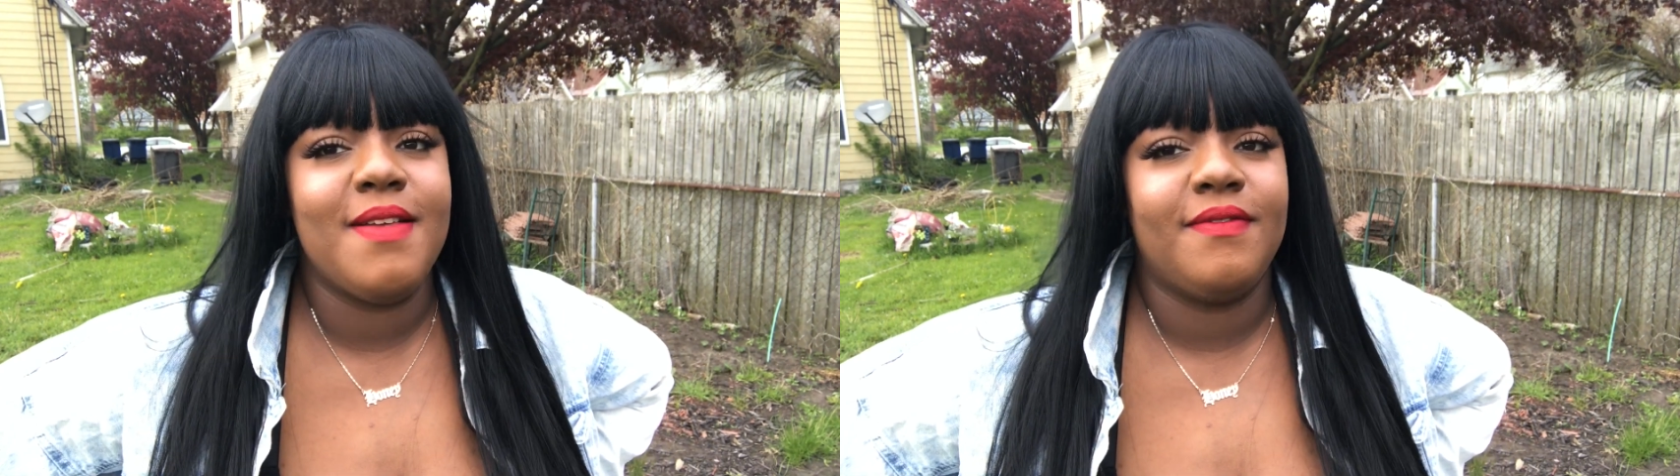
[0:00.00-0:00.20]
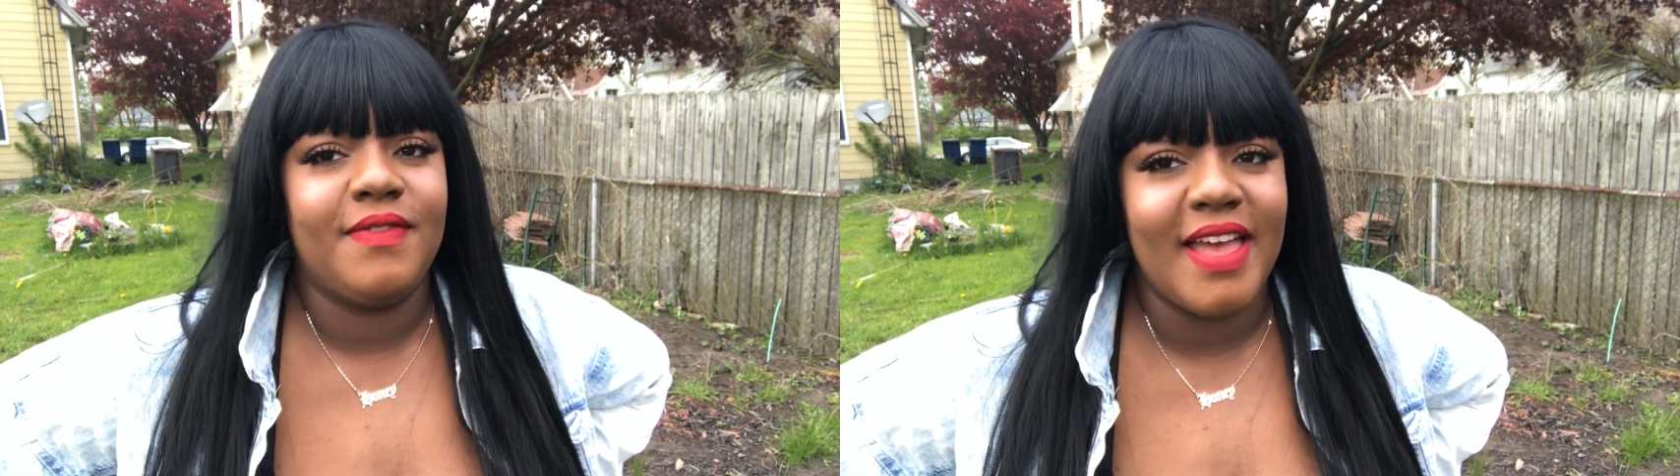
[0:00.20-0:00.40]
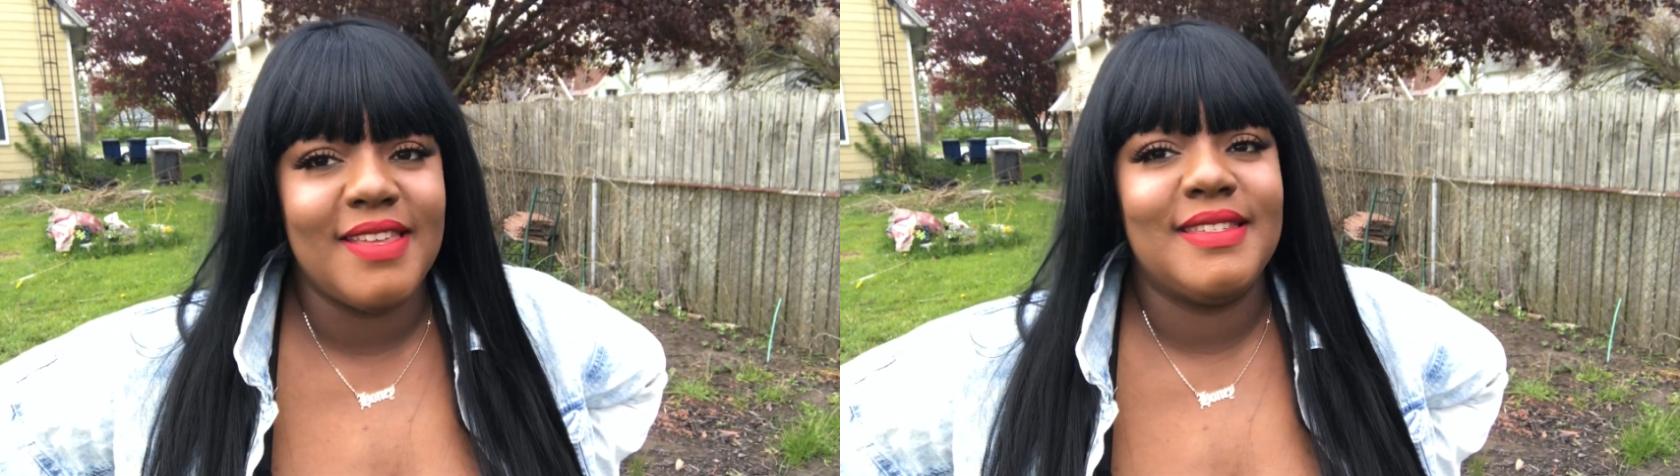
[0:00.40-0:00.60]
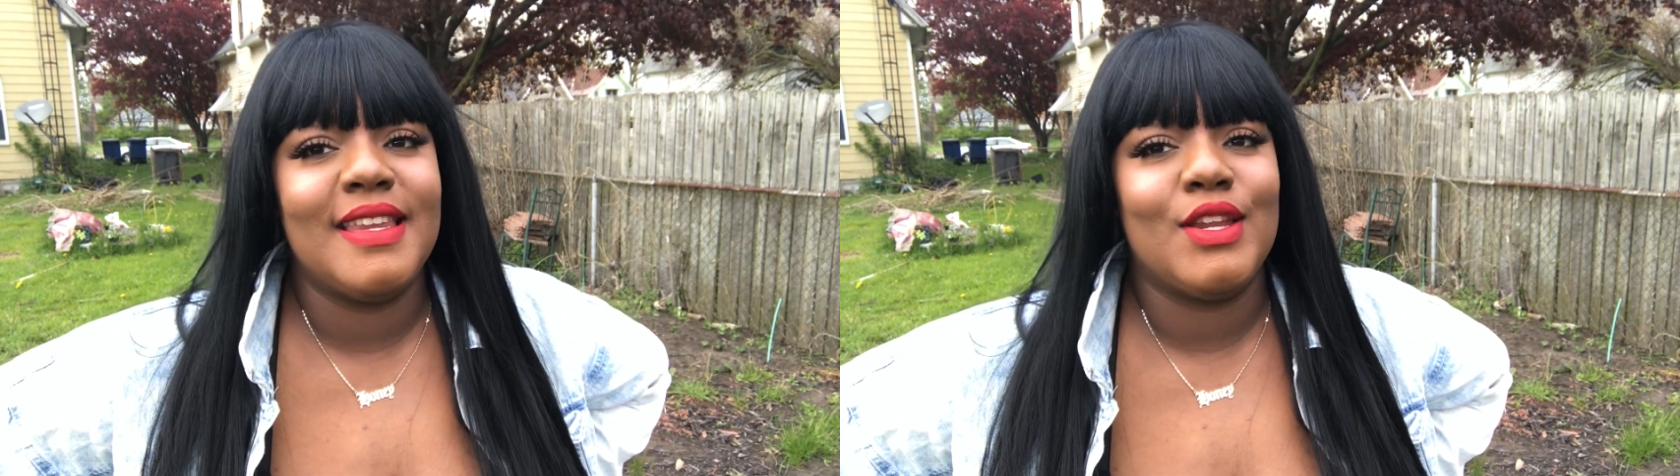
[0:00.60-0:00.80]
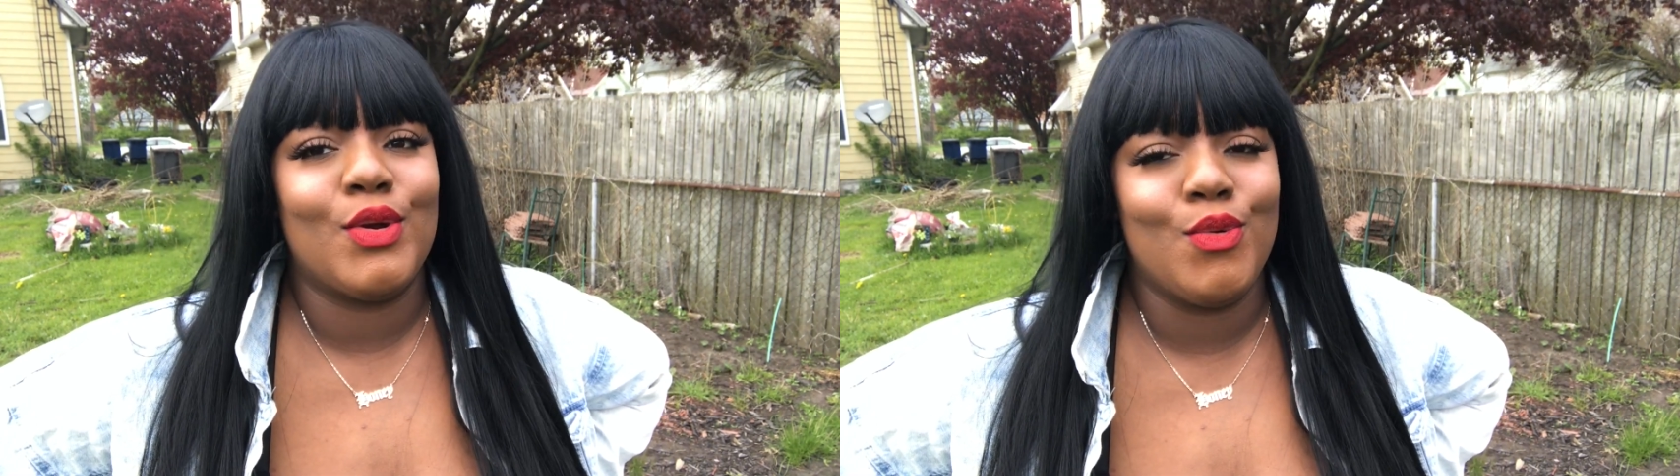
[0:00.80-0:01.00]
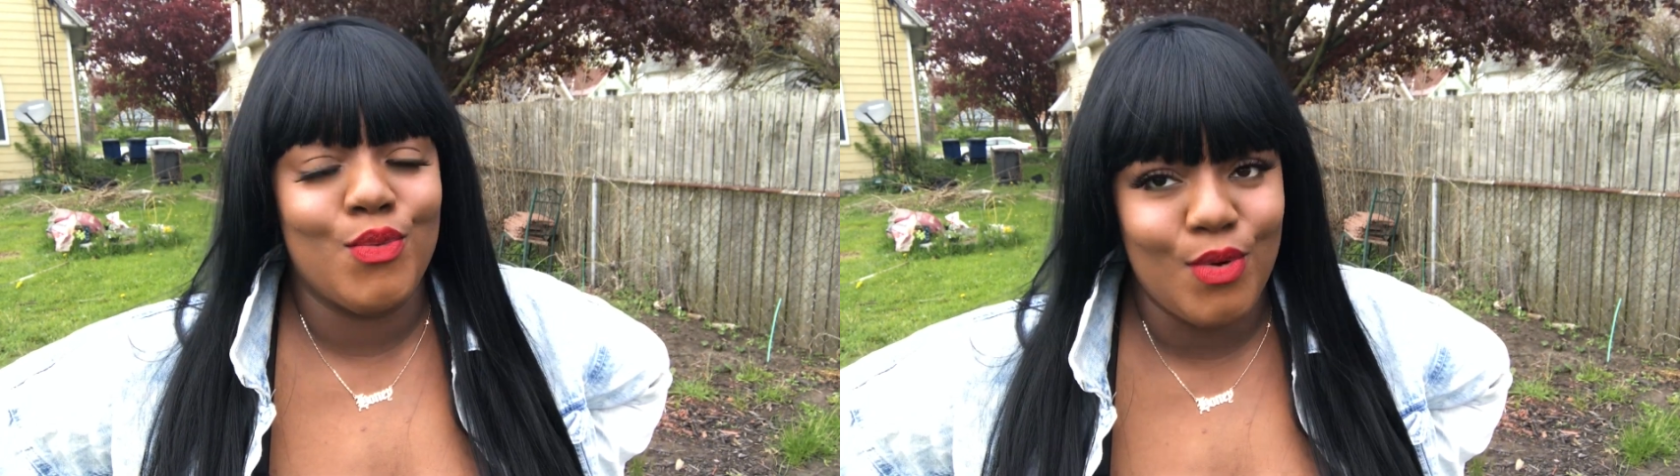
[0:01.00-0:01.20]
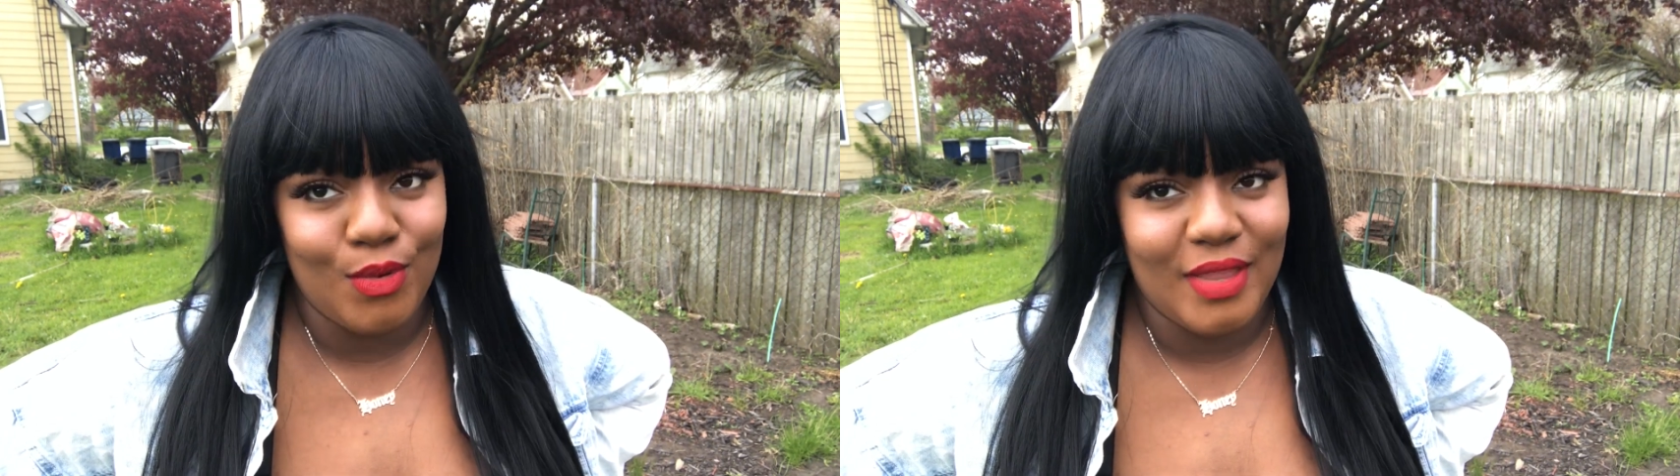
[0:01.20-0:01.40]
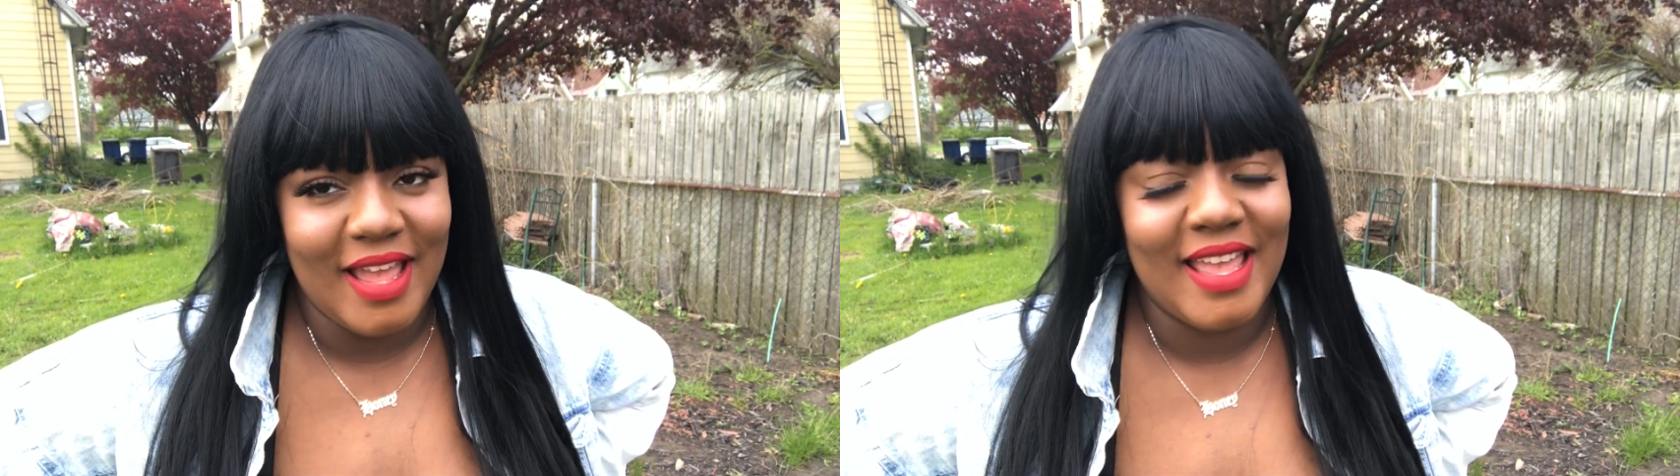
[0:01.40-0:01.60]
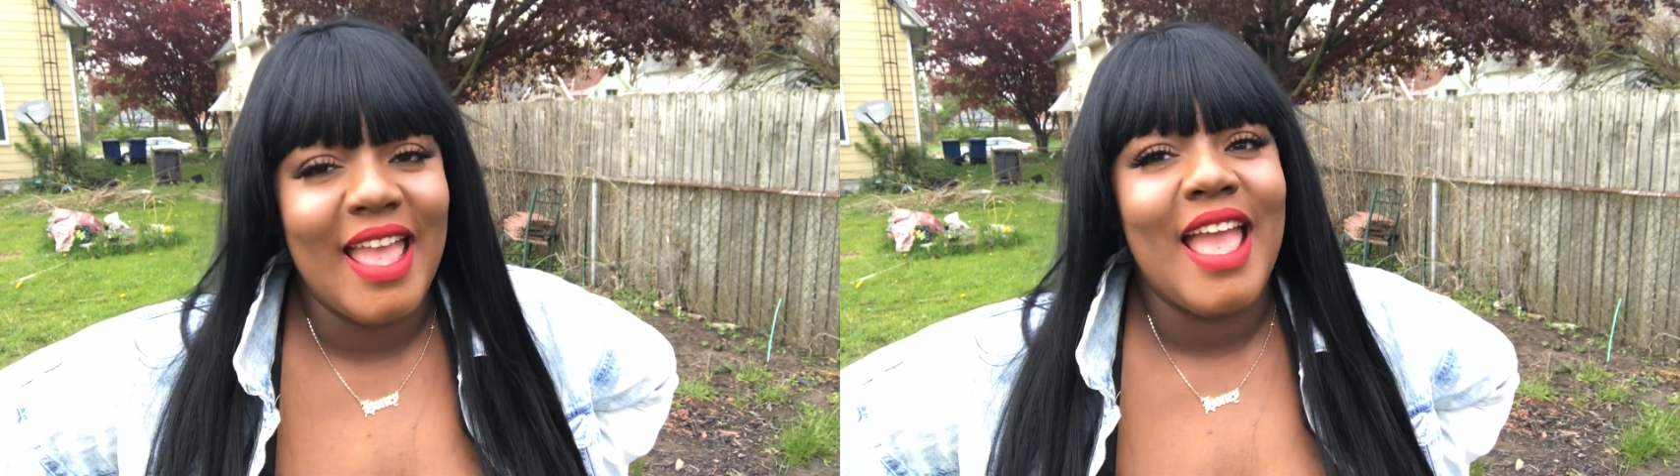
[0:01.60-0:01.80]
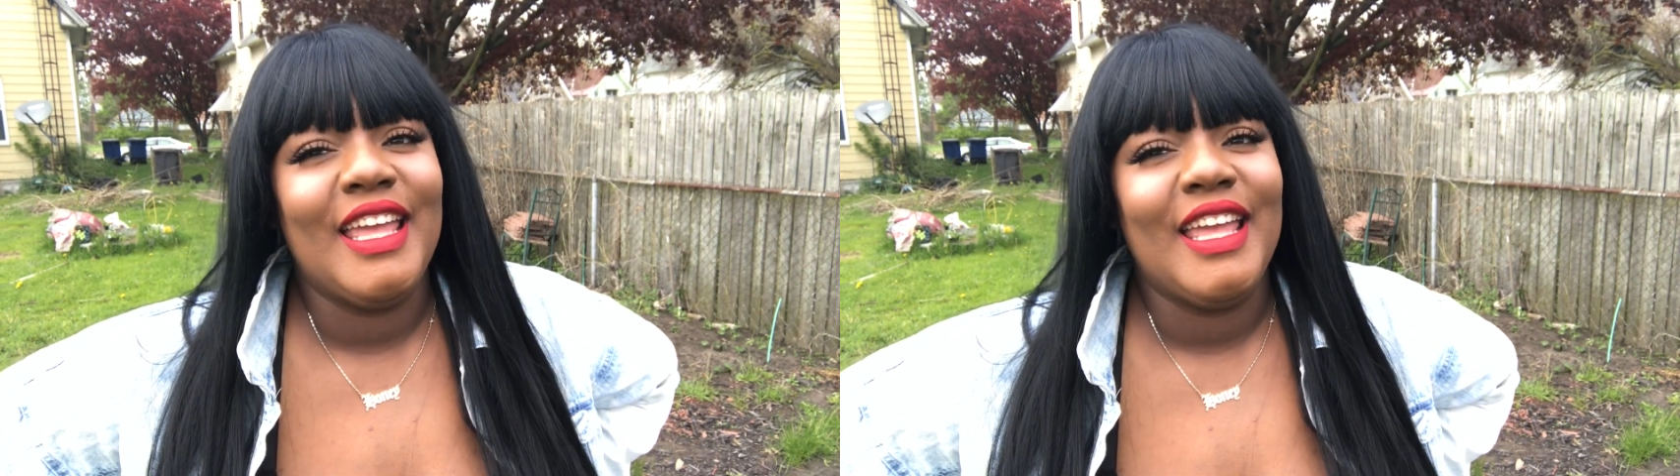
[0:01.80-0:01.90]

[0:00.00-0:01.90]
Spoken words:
invest in a grow light.